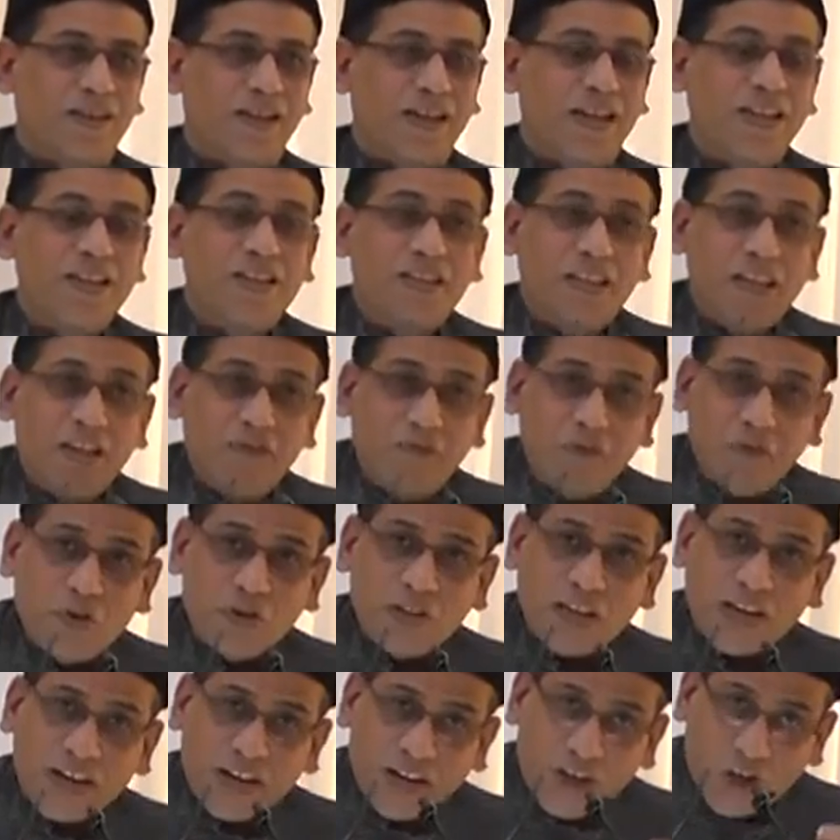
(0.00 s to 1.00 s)
And
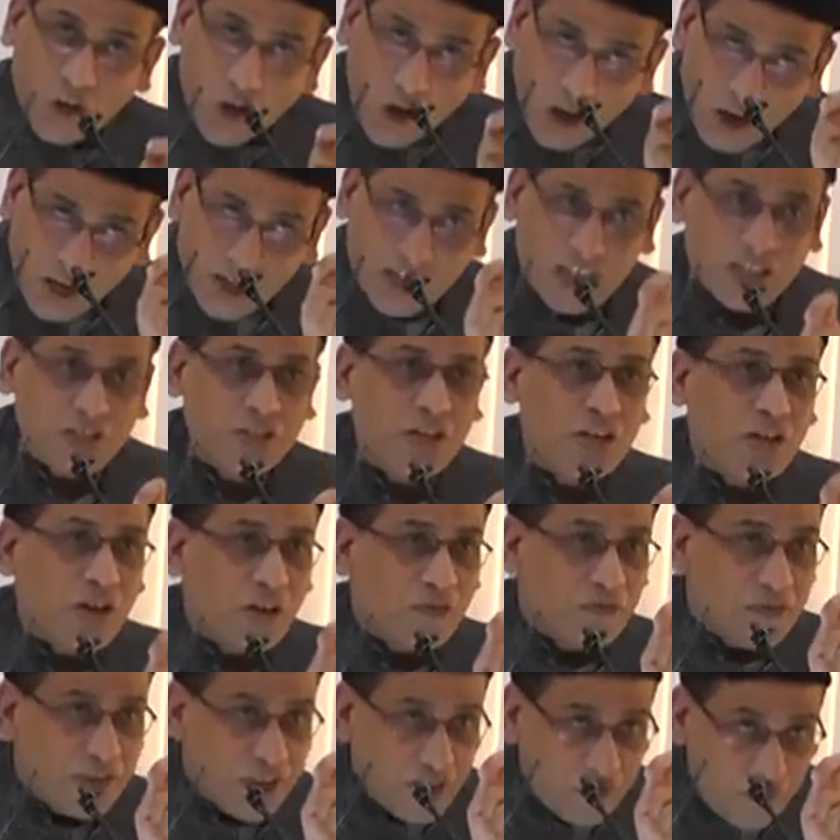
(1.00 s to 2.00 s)
therefore the recognition
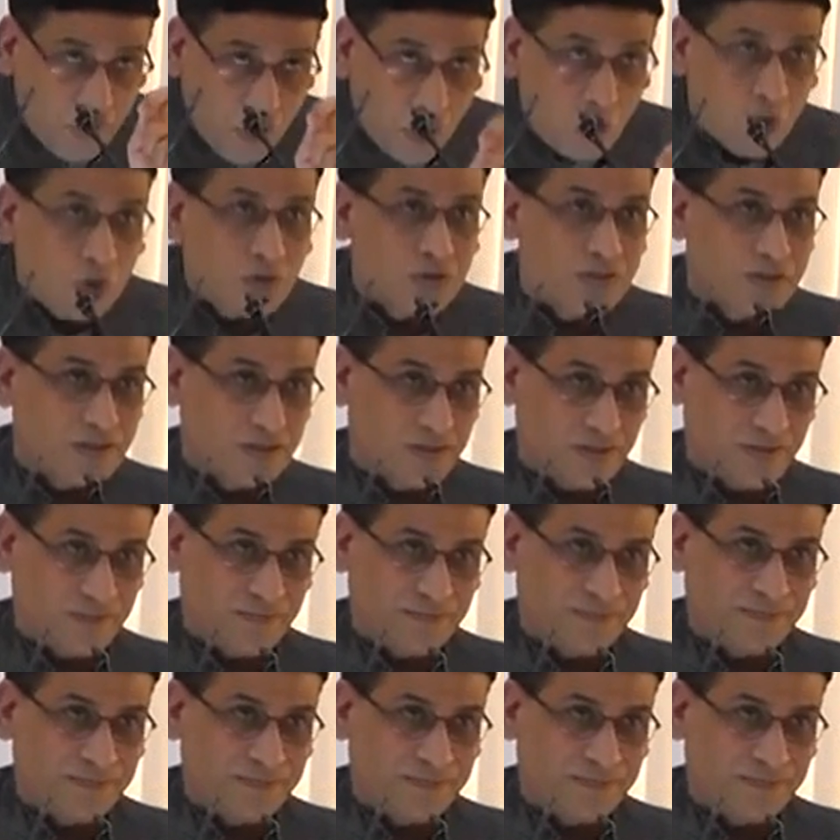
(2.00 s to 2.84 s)
of divorce